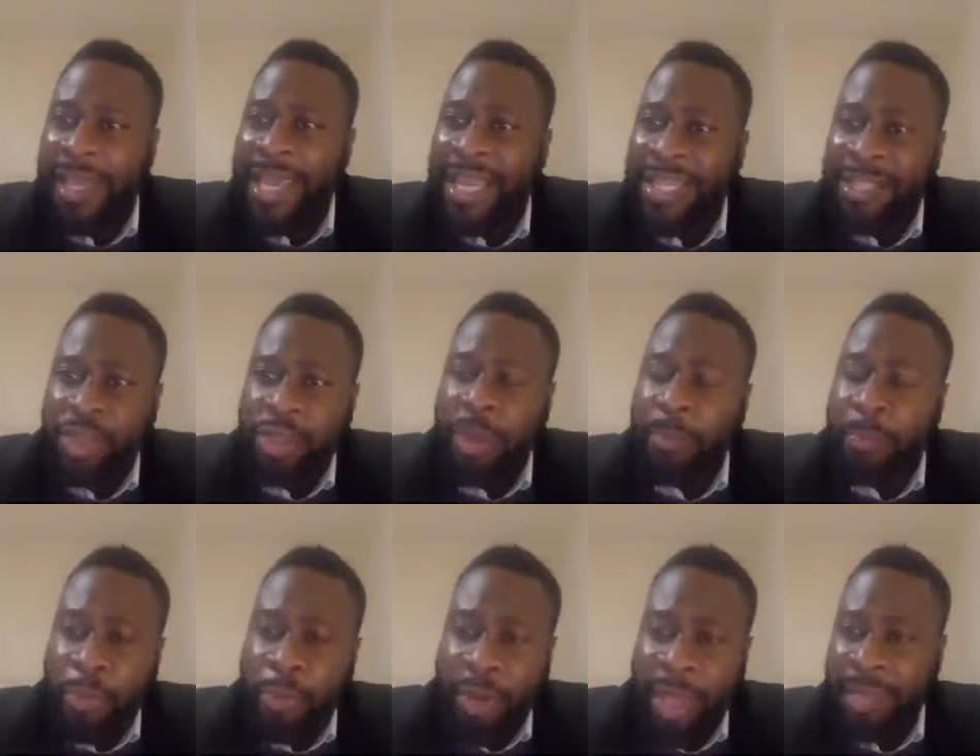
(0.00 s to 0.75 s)
is going
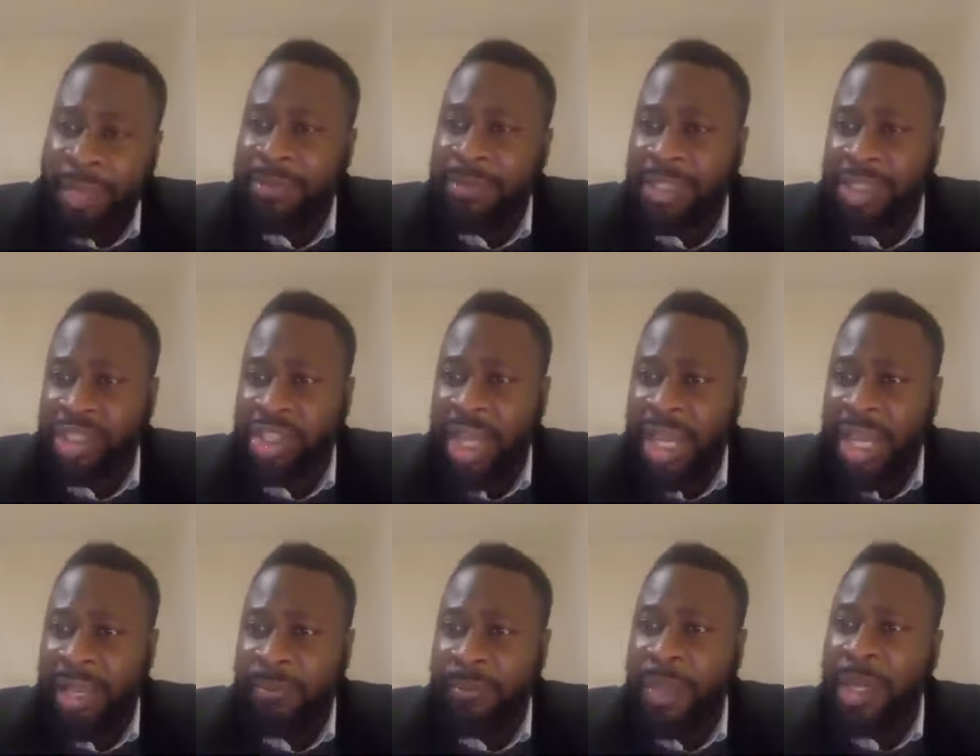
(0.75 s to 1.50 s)
to put him to
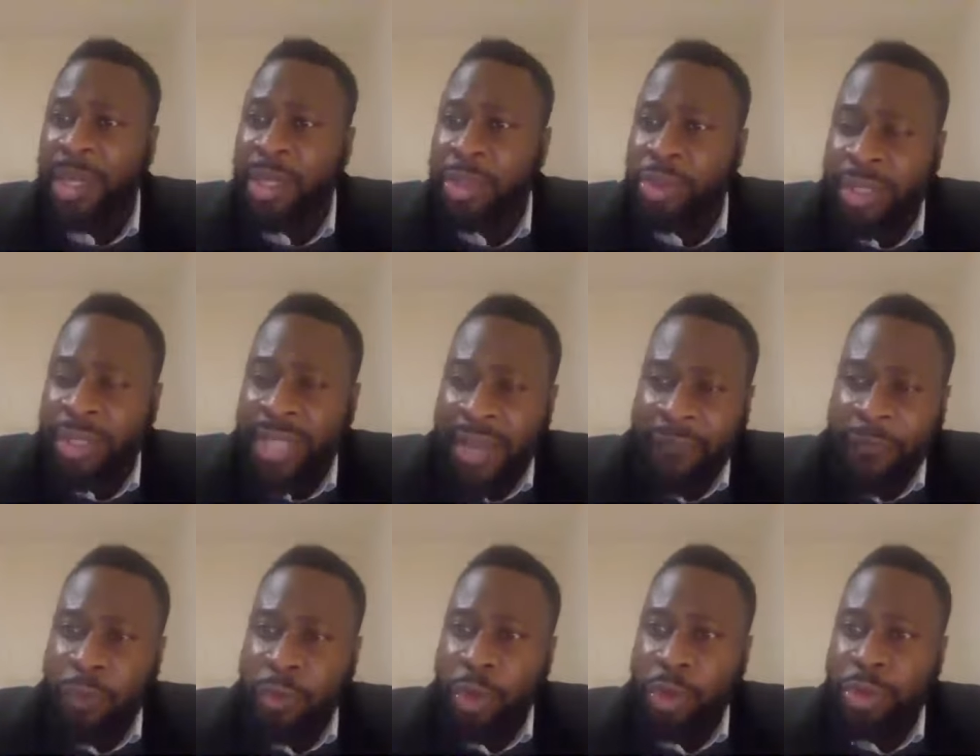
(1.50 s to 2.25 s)
shame. The
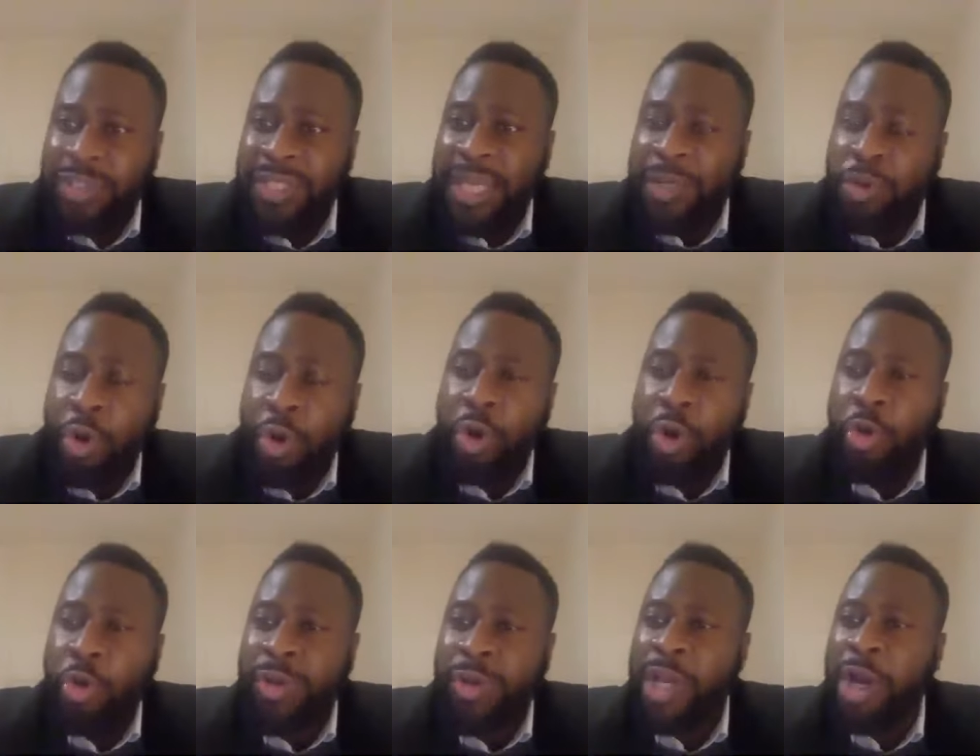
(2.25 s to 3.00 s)
devil knows that not
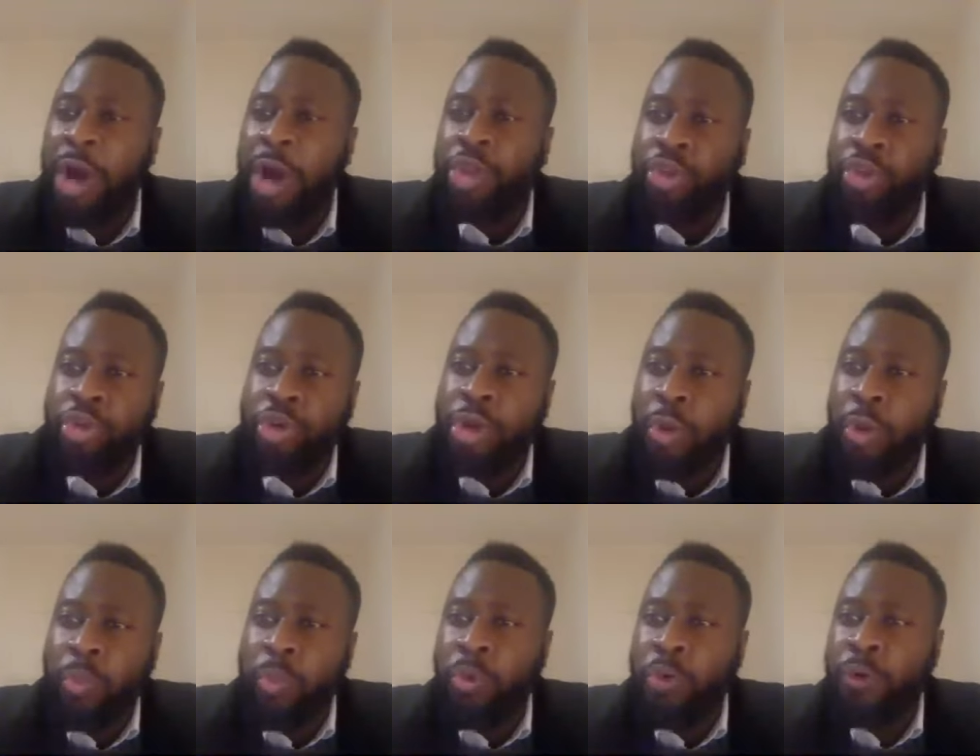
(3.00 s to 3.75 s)
only are you going
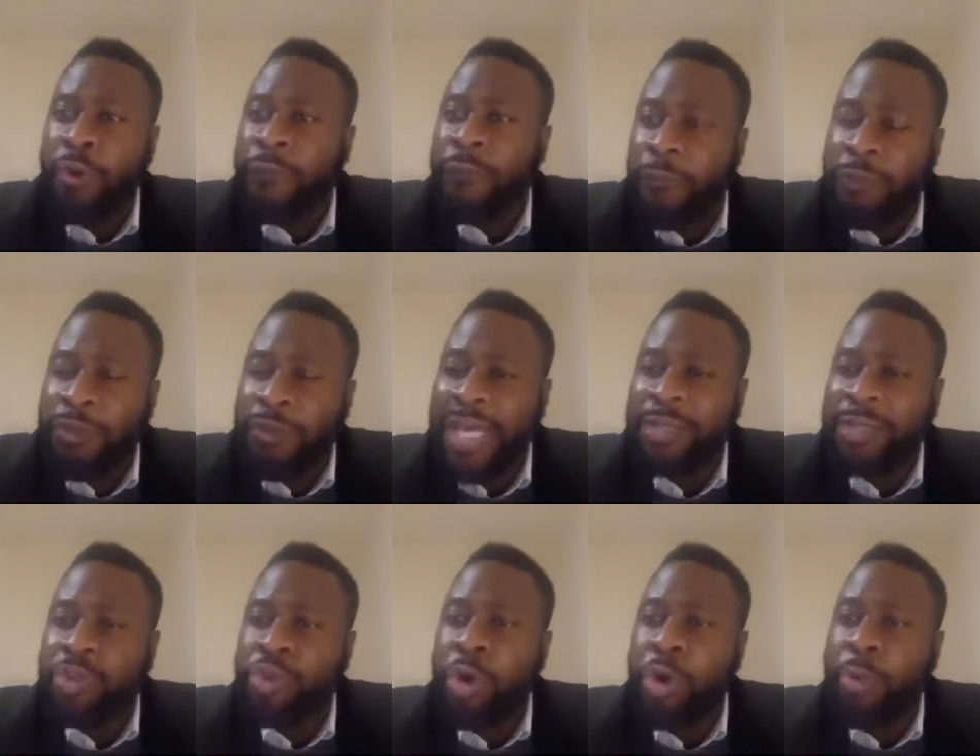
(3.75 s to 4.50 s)
to walk through
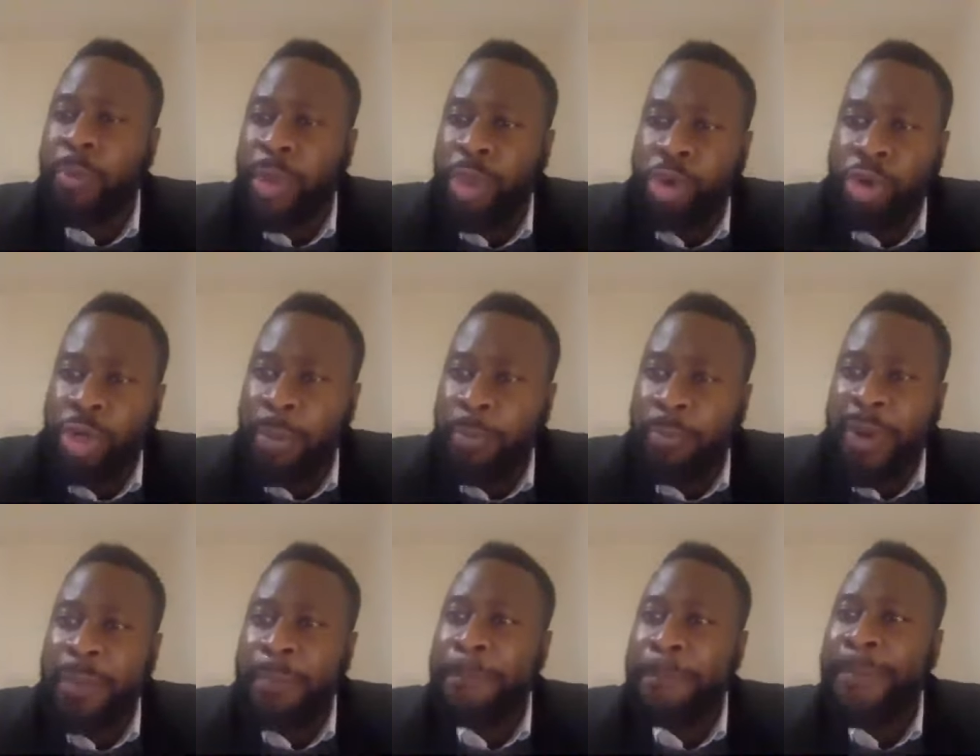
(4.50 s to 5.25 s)
that door, but you're going
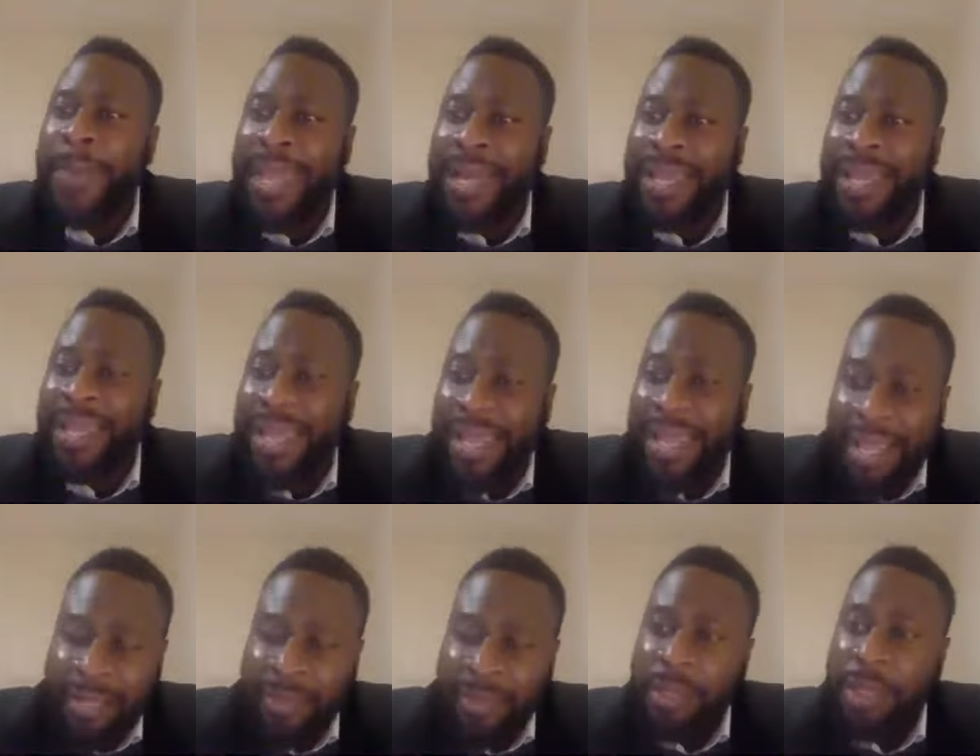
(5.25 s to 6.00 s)
to bring many
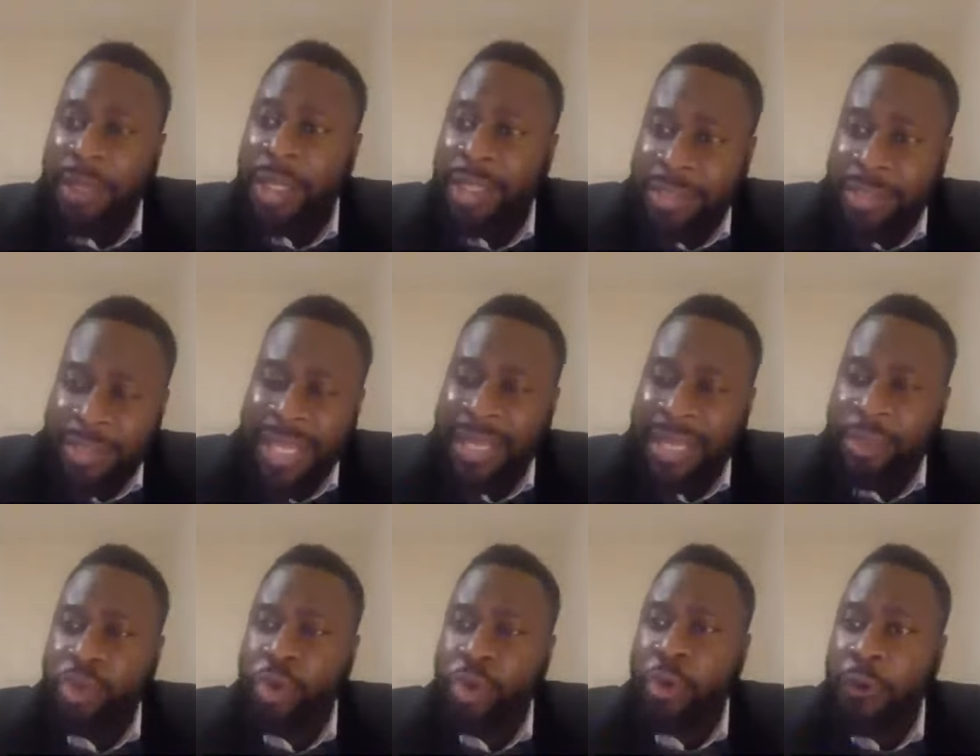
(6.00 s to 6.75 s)
in to
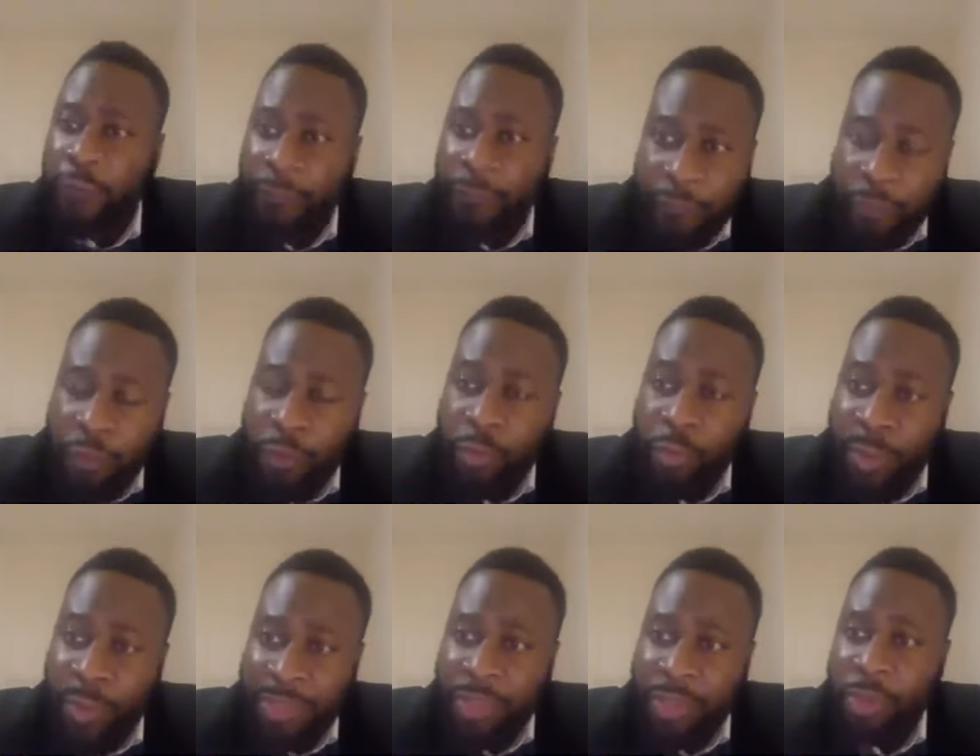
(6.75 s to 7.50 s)
that door through
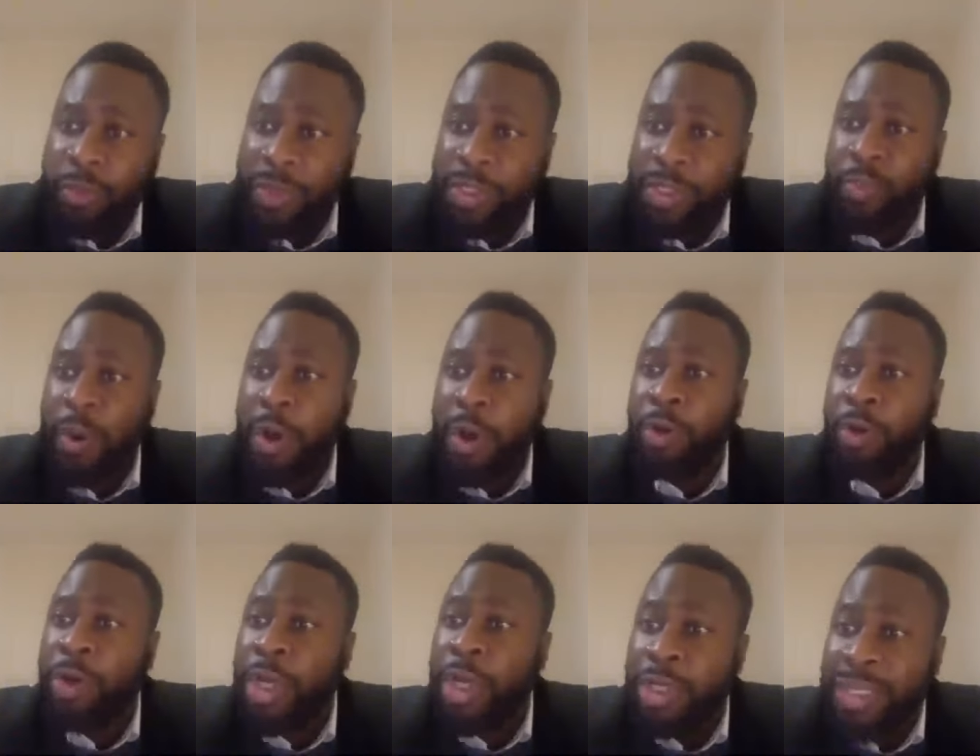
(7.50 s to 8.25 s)
with you as well.
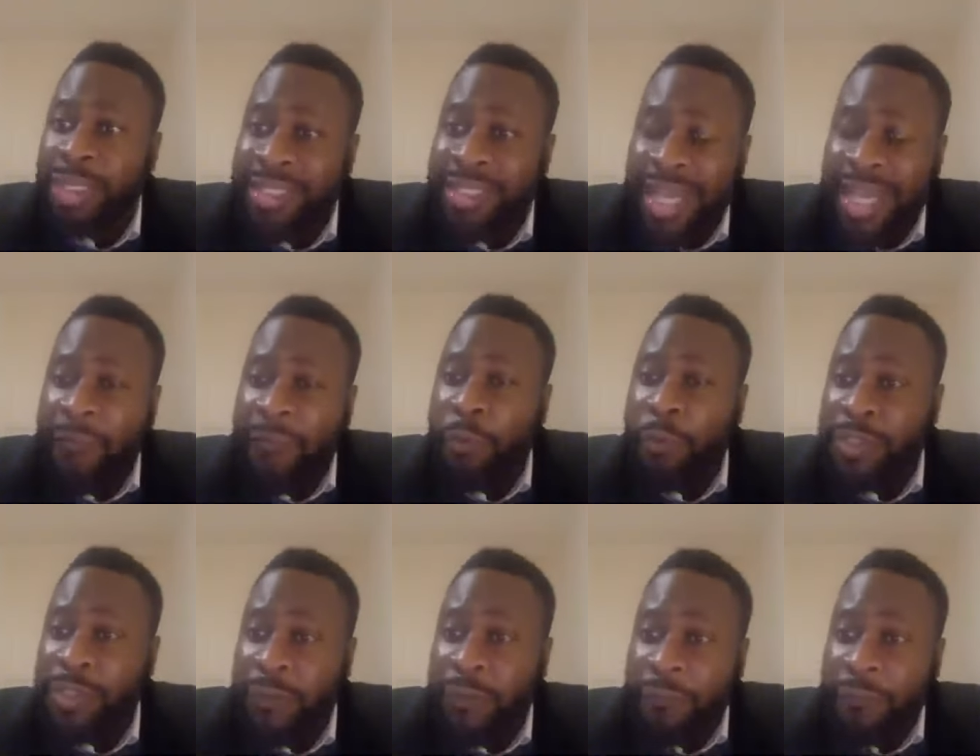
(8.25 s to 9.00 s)
The devil
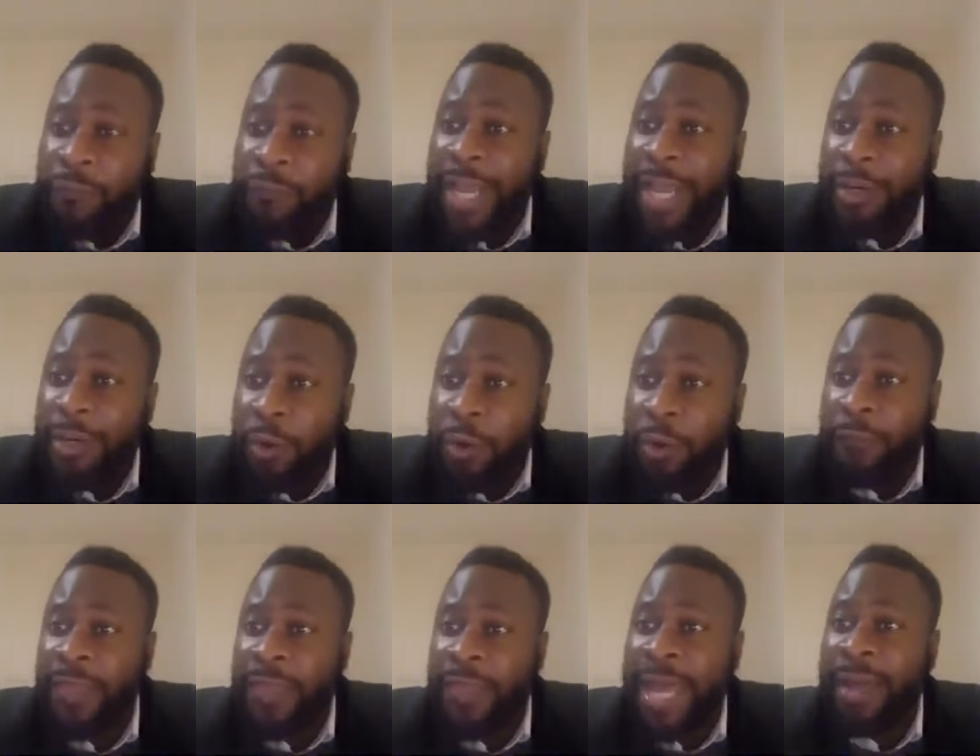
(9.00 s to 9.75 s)
was afraid
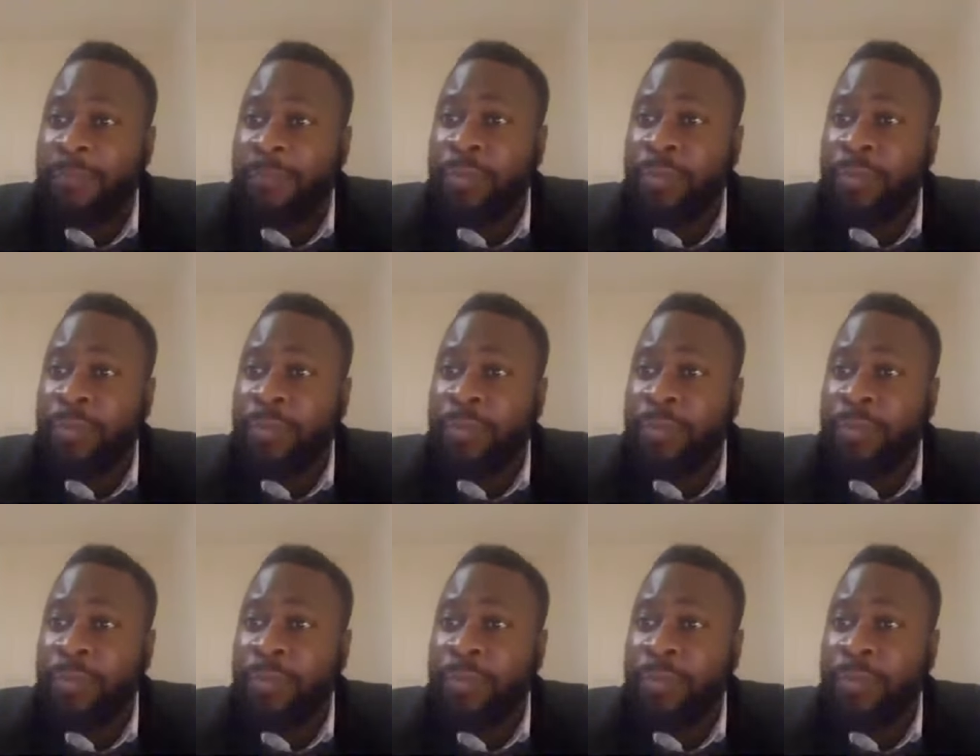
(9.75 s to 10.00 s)
of that.